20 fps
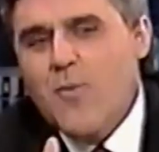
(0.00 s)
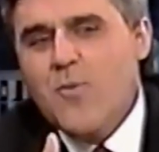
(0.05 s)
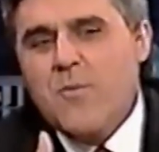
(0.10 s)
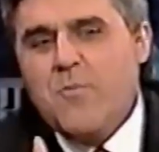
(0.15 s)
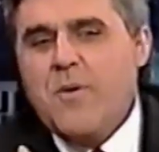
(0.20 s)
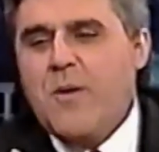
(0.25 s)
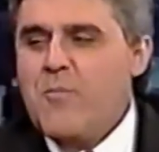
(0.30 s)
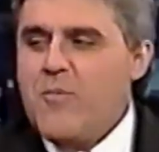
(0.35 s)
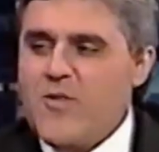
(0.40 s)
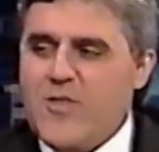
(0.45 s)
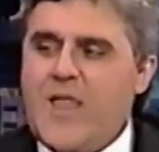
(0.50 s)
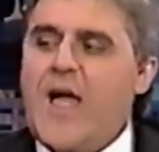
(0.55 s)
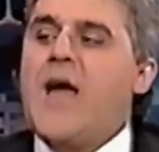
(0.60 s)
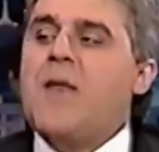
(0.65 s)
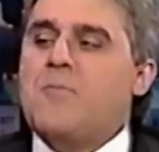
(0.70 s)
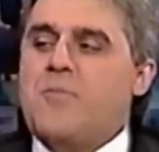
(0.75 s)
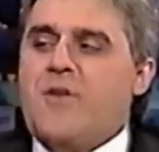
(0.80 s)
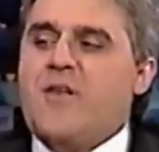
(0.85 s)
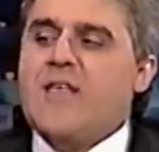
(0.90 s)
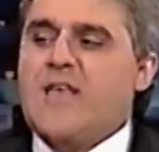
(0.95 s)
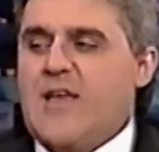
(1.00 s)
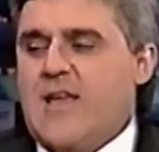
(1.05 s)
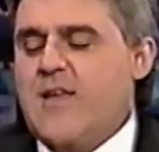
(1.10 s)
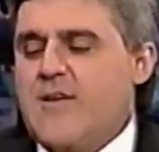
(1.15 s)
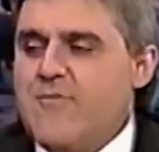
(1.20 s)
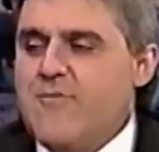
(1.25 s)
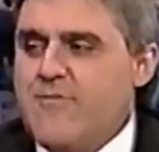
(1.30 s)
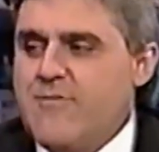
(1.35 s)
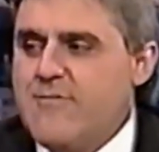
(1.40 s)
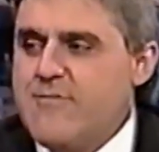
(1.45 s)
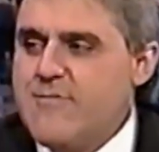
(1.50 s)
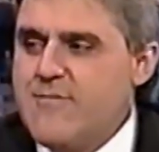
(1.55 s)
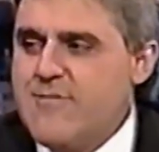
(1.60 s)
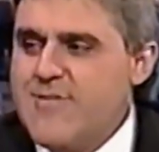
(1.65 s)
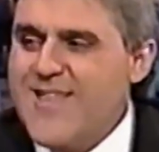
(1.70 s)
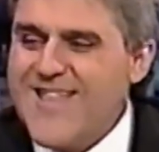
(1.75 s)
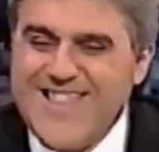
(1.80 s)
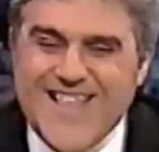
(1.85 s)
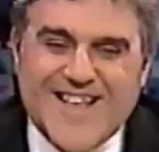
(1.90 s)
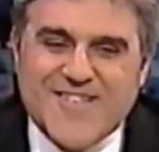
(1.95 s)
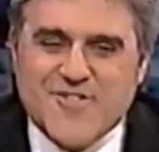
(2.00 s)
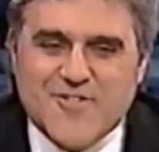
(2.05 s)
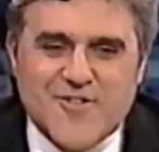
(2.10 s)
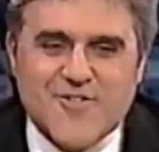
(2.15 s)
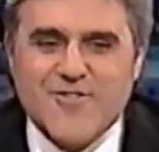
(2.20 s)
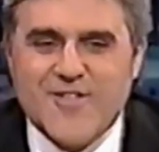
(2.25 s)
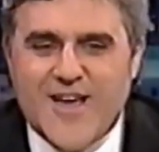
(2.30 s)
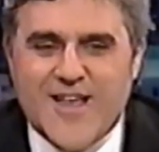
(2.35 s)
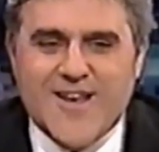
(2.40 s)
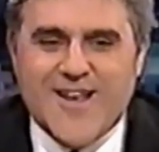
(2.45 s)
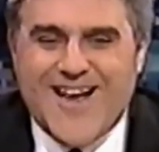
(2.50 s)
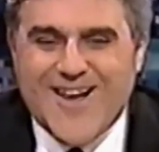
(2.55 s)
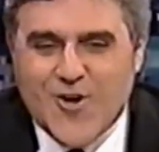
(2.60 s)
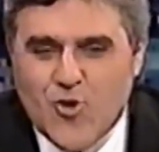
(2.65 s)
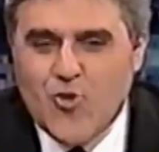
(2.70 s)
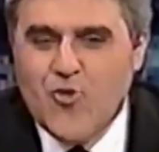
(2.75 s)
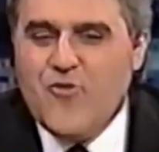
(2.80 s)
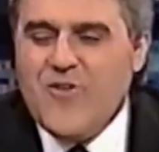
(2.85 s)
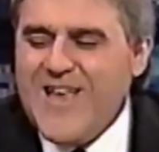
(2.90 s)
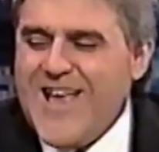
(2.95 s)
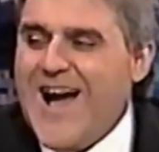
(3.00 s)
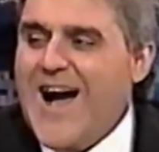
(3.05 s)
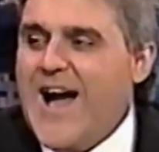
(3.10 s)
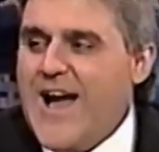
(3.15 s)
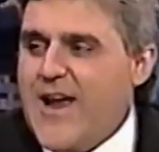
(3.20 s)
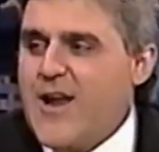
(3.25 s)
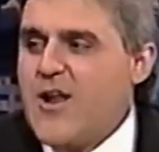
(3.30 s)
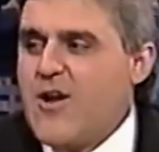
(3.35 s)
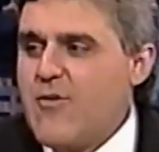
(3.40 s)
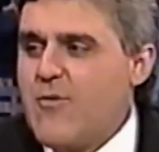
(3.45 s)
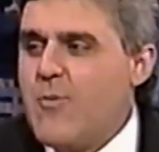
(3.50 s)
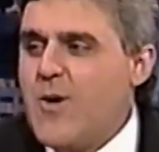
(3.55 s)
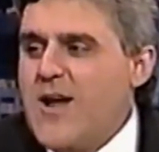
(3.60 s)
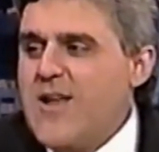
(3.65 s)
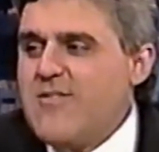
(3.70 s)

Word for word: would people not believe that that's just not a goofy well, see, guy in a group? Why